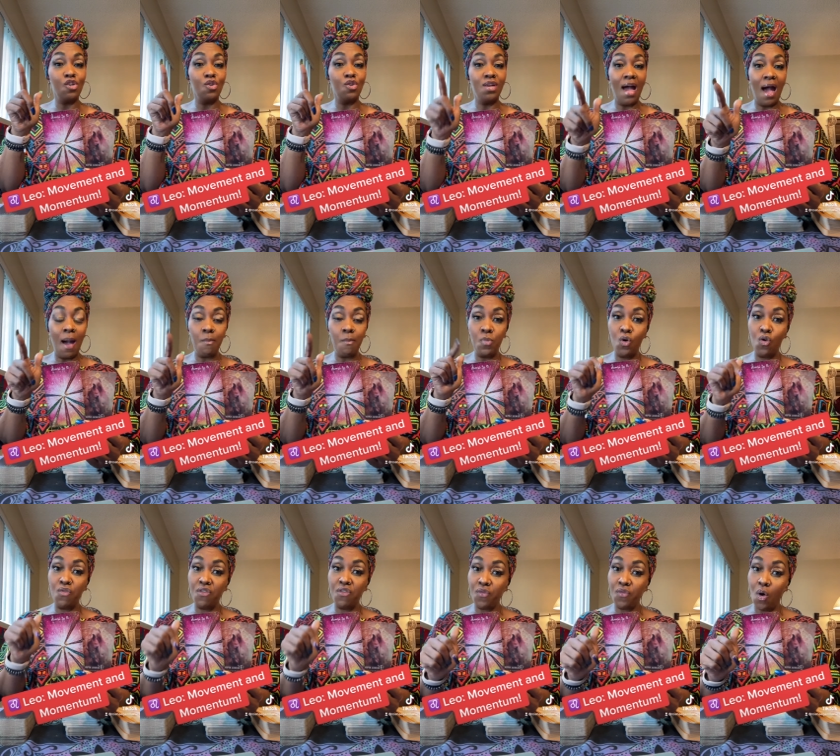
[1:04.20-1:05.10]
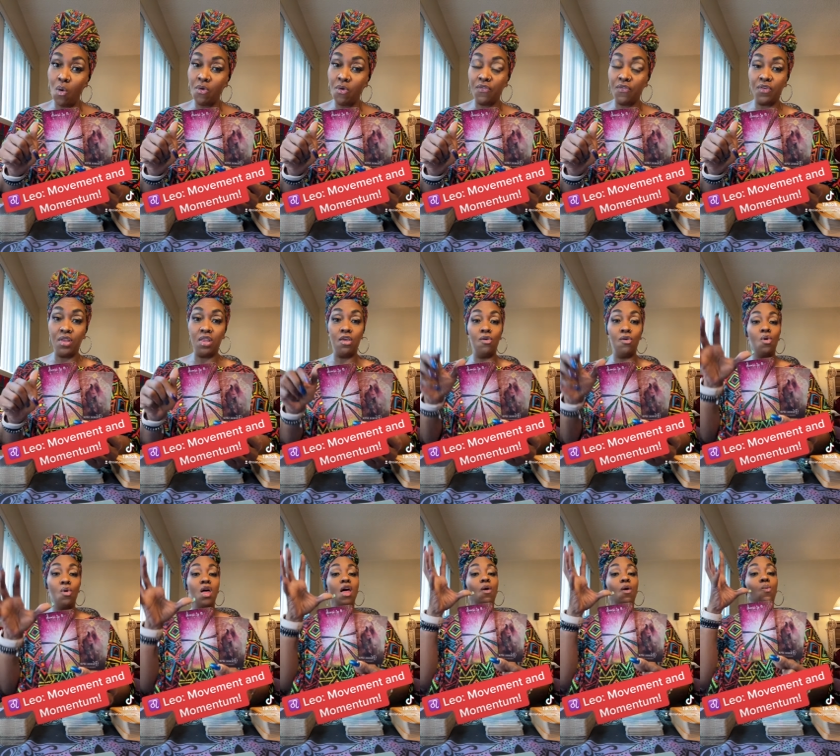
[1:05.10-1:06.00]
are not moving forward for you,
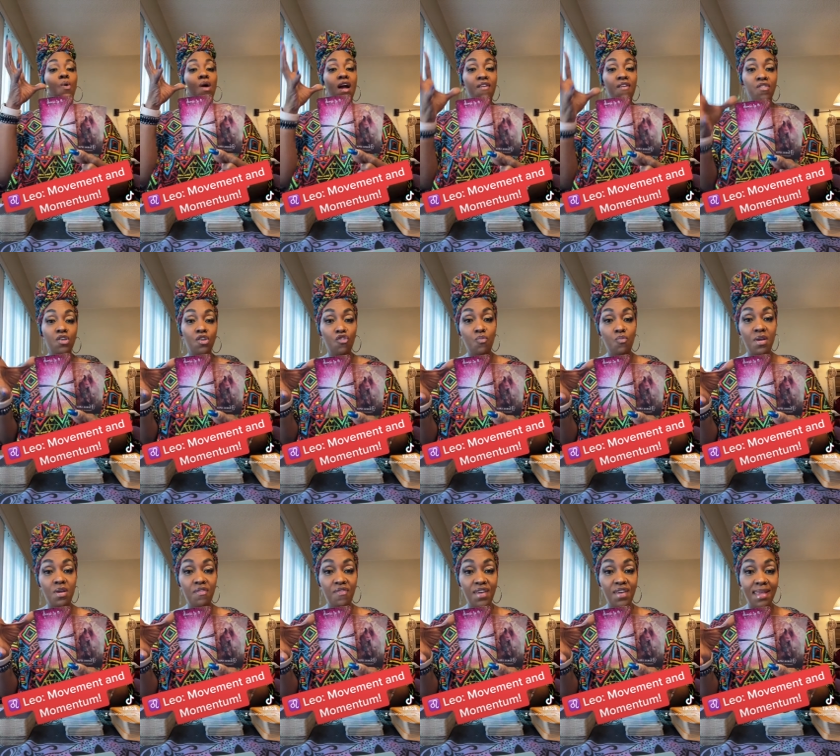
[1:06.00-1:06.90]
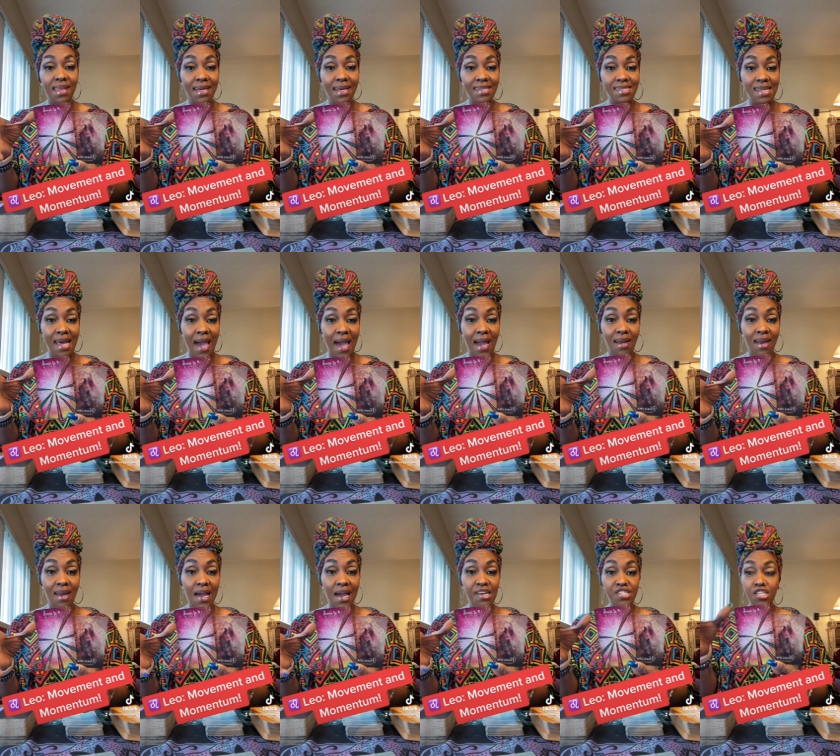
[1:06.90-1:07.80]
wherever you've been feeling
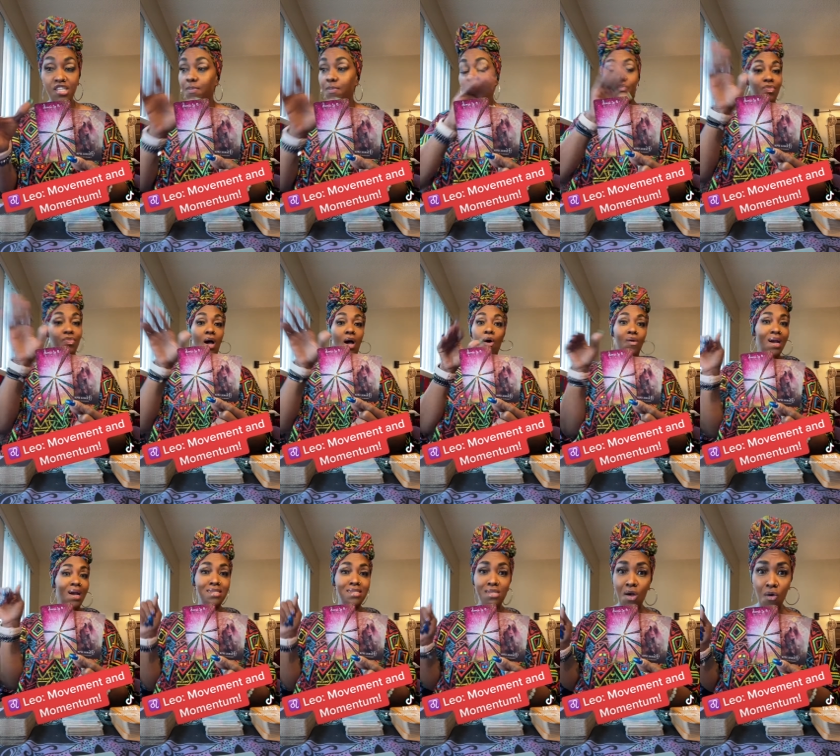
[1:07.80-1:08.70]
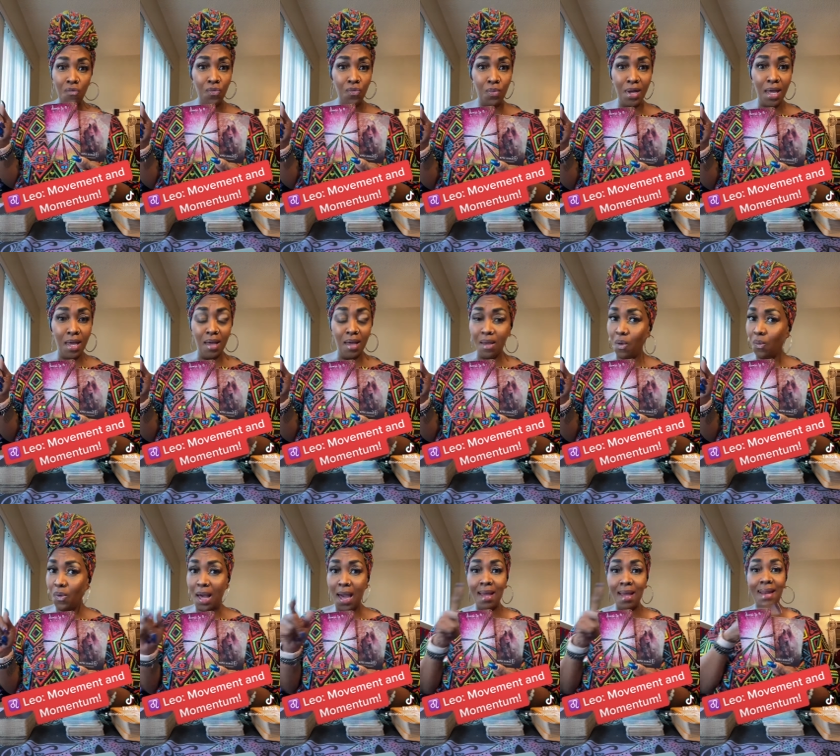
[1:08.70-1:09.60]
stagnation, oh, that's over with.
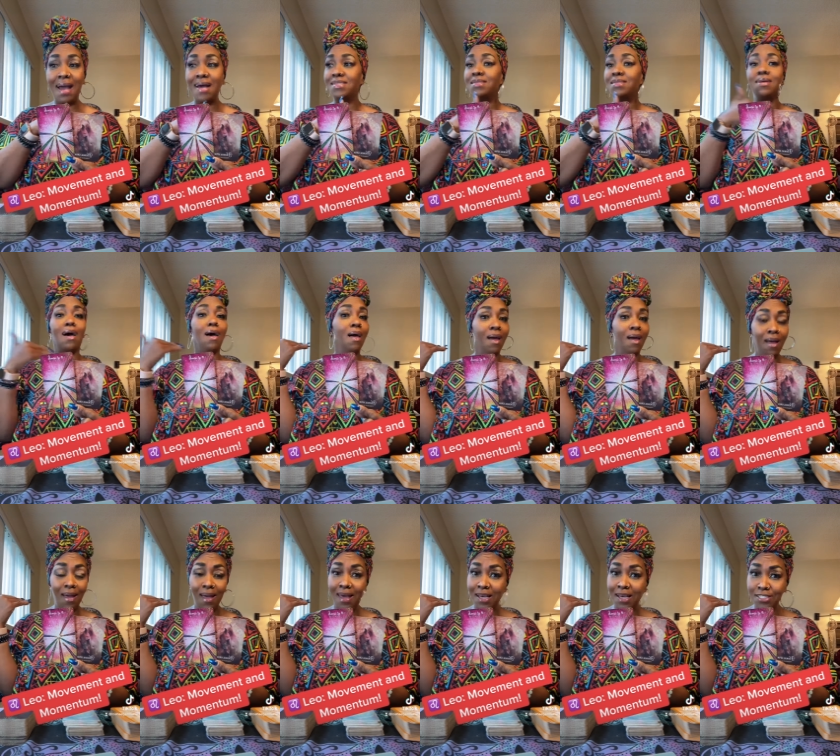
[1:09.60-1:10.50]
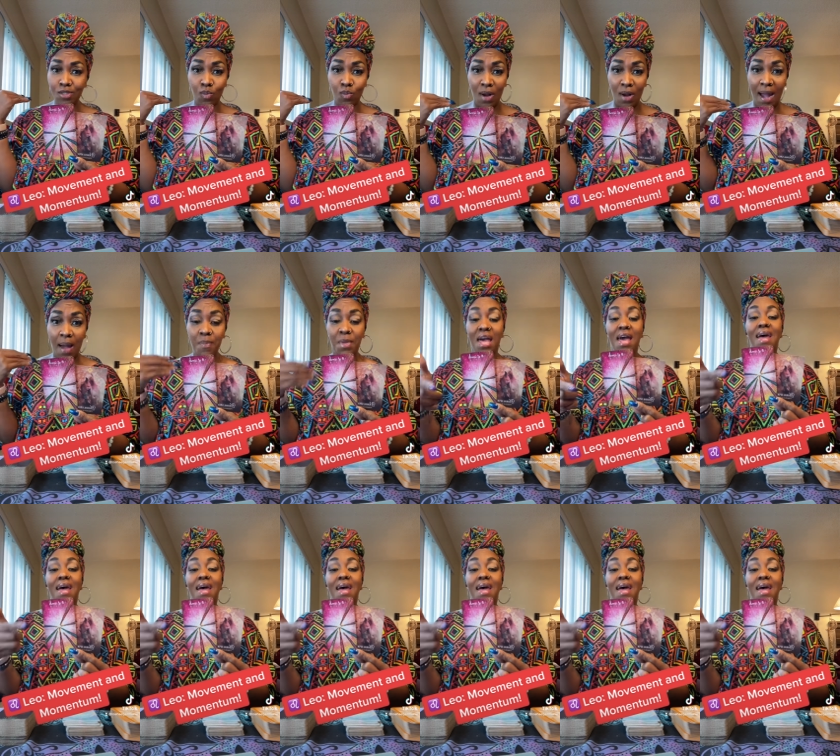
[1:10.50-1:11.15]
Okay, that's it's a wrap.